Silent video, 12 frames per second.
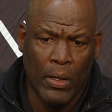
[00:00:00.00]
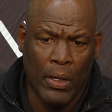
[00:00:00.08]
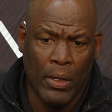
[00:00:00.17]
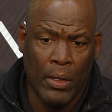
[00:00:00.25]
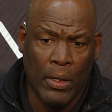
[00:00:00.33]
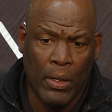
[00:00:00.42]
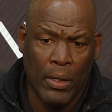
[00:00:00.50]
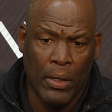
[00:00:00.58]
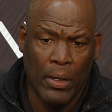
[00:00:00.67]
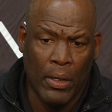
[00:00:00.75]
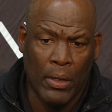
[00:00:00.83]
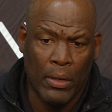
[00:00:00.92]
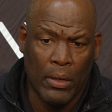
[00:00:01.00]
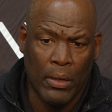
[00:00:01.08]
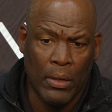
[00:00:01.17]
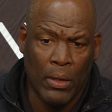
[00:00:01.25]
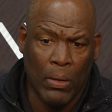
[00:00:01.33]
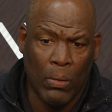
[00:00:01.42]
And then,
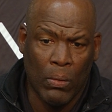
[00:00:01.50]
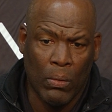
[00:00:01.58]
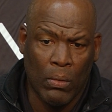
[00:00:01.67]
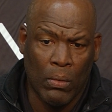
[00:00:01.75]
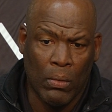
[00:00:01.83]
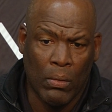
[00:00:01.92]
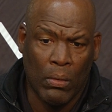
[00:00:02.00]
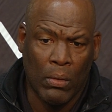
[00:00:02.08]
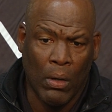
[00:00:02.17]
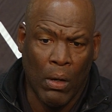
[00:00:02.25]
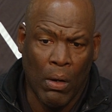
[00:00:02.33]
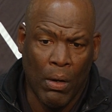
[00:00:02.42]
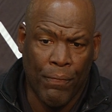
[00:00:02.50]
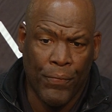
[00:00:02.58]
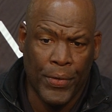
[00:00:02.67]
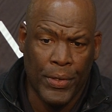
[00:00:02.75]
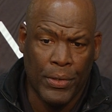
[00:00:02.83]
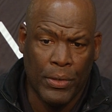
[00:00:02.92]
you know, the
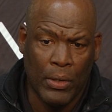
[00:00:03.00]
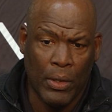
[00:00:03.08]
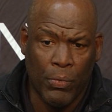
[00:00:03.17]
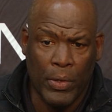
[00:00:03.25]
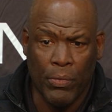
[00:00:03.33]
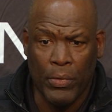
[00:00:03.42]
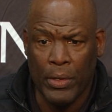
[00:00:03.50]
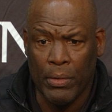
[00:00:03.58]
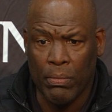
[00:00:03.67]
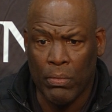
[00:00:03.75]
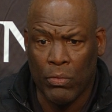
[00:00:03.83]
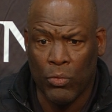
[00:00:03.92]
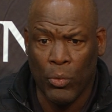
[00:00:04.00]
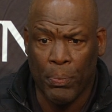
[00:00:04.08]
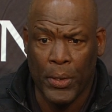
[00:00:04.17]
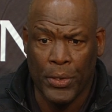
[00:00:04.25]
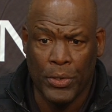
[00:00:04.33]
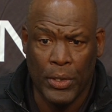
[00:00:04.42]
offense, we threw a
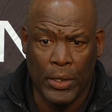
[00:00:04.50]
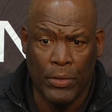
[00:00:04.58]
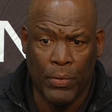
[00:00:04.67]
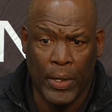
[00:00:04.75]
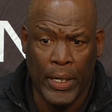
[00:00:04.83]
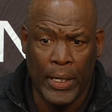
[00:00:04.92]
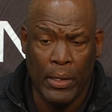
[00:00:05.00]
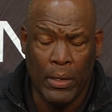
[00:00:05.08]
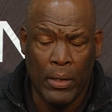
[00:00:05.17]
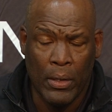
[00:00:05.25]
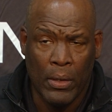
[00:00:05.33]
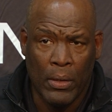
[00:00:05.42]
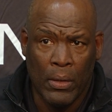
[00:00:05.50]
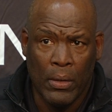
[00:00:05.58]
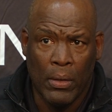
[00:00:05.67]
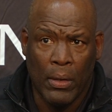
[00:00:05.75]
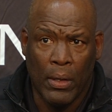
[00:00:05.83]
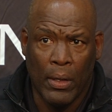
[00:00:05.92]
pick six, right?
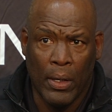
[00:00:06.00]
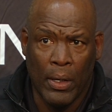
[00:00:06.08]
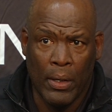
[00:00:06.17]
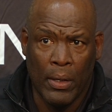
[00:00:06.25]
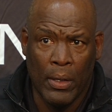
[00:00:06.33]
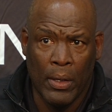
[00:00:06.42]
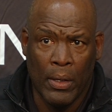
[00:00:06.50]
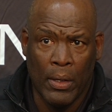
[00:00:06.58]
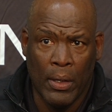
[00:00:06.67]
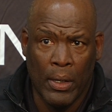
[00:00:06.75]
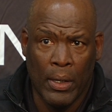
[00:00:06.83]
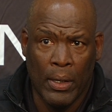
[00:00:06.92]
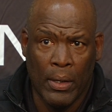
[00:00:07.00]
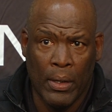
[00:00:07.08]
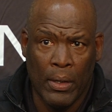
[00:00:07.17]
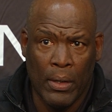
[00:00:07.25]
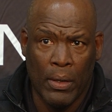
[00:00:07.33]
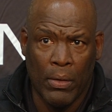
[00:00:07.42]
And then
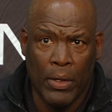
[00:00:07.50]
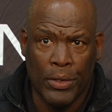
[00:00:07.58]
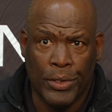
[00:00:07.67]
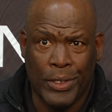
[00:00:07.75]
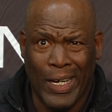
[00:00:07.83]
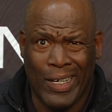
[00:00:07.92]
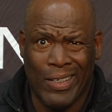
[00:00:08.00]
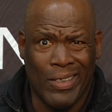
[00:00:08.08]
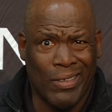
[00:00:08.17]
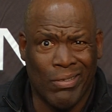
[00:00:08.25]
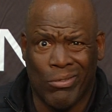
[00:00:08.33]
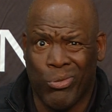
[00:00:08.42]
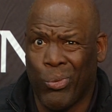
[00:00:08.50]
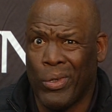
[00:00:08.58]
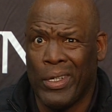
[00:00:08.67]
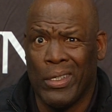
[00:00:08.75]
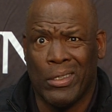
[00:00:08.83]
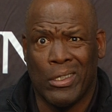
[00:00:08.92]
it's second and
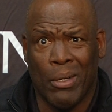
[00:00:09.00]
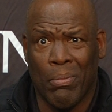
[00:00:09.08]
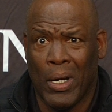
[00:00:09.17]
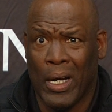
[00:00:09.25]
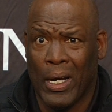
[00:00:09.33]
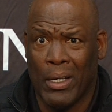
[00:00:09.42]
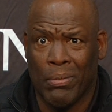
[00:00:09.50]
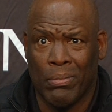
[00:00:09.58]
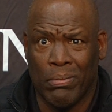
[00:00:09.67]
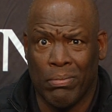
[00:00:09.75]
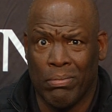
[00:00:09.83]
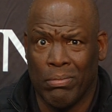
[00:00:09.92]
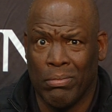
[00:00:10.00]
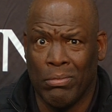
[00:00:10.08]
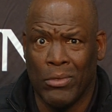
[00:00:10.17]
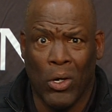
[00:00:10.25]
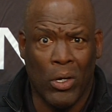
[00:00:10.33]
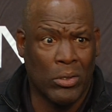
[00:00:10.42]
20-some-odd
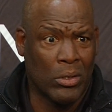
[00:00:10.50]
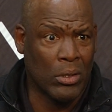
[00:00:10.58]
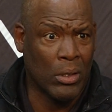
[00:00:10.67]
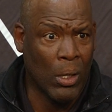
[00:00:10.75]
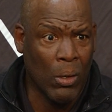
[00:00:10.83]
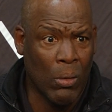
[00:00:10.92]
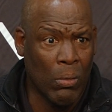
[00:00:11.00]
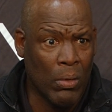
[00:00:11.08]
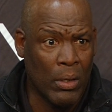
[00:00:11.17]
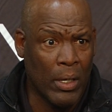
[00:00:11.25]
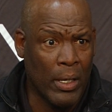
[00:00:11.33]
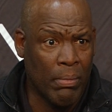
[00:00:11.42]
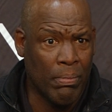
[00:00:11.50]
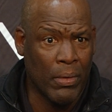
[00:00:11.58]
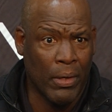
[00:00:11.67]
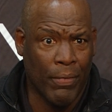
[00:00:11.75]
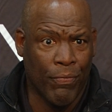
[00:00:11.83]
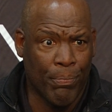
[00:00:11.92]
yards to go, and
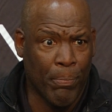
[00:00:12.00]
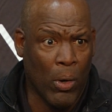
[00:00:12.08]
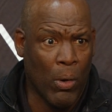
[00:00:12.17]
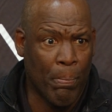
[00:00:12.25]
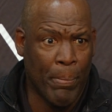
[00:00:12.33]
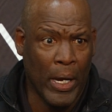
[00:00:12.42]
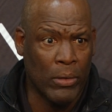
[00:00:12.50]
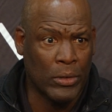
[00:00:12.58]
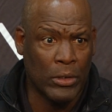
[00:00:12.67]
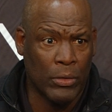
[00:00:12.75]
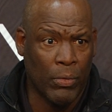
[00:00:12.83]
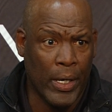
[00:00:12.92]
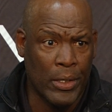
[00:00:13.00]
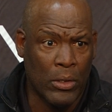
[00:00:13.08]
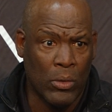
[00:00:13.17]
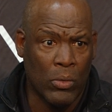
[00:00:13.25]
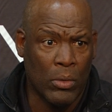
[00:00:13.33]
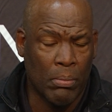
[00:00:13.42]
a ball bounces right
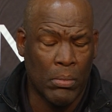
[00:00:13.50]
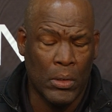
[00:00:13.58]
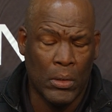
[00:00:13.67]
to them.